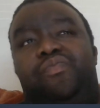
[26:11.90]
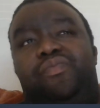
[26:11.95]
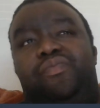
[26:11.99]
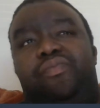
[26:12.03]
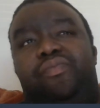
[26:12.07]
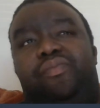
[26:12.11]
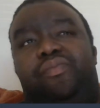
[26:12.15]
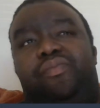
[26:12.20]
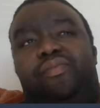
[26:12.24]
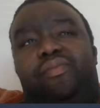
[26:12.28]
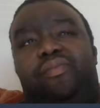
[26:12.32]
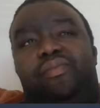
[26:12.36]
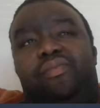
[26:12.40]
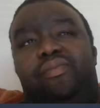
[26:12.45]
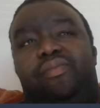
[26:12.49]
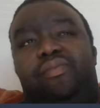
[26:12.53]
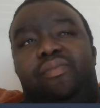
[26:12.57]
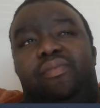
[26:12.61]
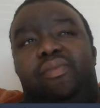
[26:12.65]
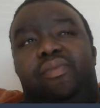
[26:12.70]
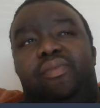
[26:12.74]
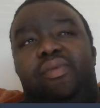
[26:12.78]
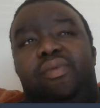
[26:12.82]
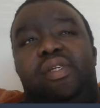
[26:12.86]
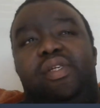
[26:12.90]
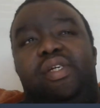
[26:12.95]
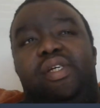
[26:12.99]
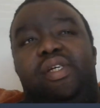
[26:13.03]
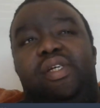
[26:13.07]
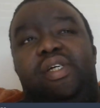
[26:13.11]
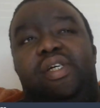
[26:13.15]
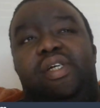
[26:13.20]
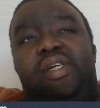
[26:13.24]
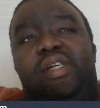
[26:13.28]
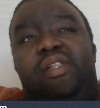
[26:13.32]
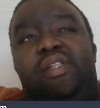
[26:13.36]
Thank you again,
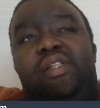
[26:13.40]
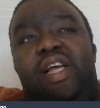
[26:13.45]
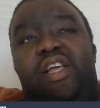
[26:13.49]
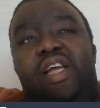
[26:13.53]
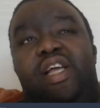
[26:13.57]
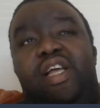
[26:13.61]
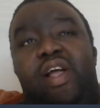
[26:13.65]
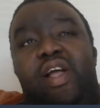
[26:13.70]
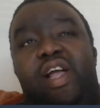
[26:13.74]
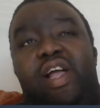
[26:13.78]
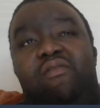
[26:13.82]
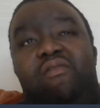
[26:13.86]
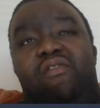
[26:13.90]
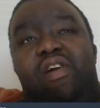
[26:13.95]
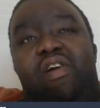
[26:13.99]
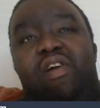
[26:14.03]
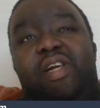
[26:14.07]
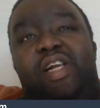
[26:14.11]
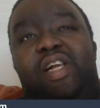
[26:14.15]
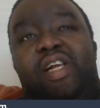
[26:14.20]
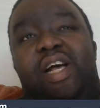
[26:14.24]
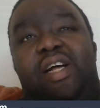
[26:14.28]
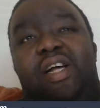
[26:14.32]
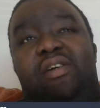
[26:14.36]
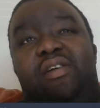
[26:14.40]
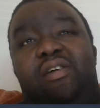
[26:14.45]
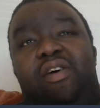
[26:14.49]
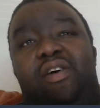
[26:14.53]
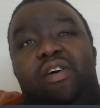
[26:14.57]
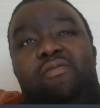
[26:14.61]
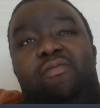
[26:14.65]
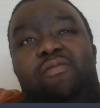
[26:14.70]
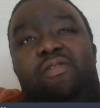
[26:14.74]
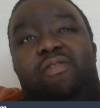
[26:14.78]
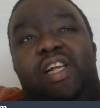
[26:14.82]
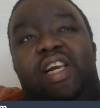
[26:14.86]
Rabadan. Hopefully Leicester will spank
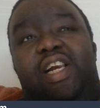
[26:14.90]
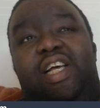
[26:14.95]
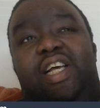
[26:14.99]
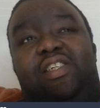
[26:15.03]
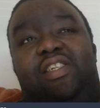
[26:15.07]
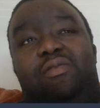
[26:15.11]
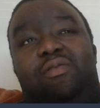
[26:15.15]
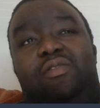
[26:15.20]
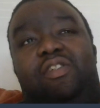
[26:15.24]
United today.